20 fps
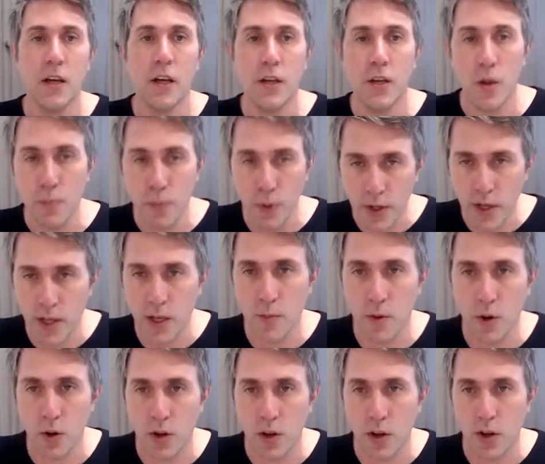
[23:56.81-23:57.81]
You're booking them
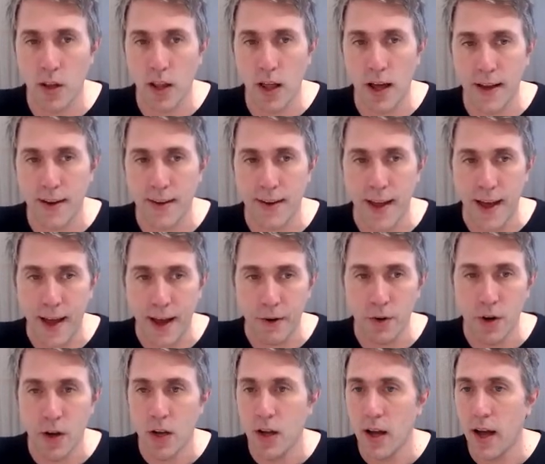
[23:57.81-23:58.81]
all online
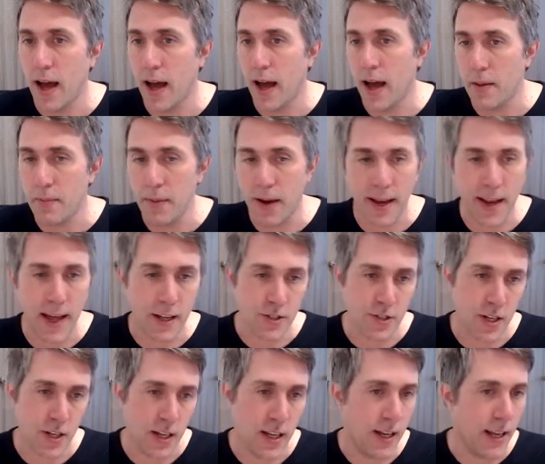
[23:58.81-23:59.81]
now, and
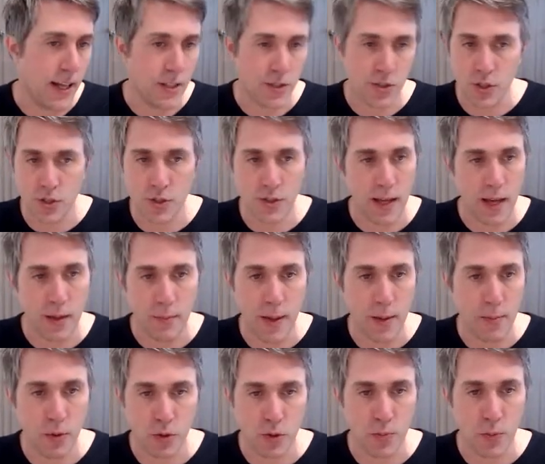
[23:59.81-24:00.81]
actually let's just get
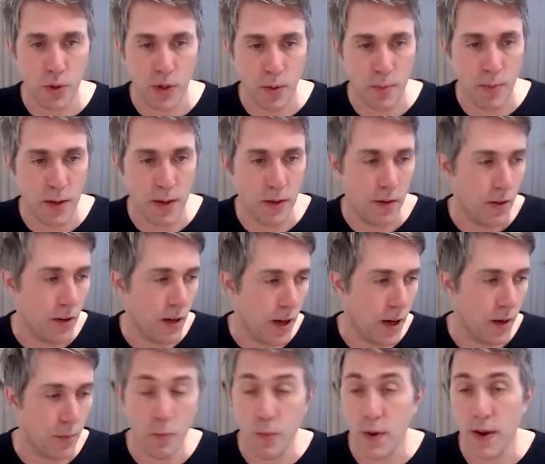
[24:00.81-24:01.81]
people to book them in
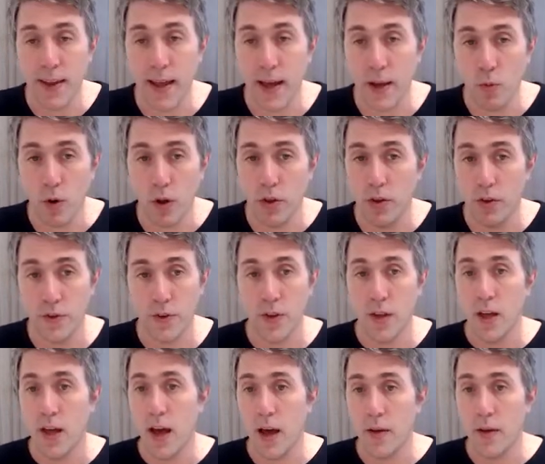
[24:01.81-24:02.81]
when they want
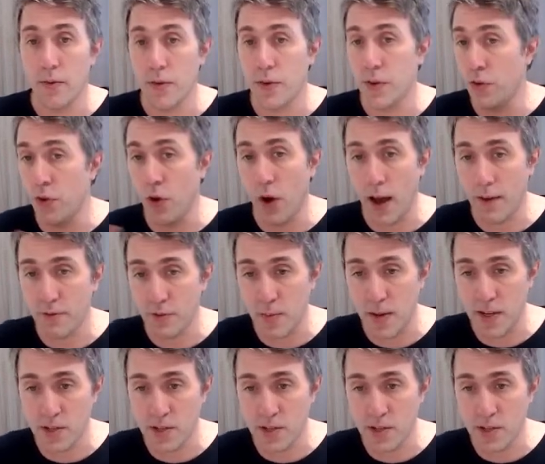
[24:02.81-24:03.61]
and not have to mess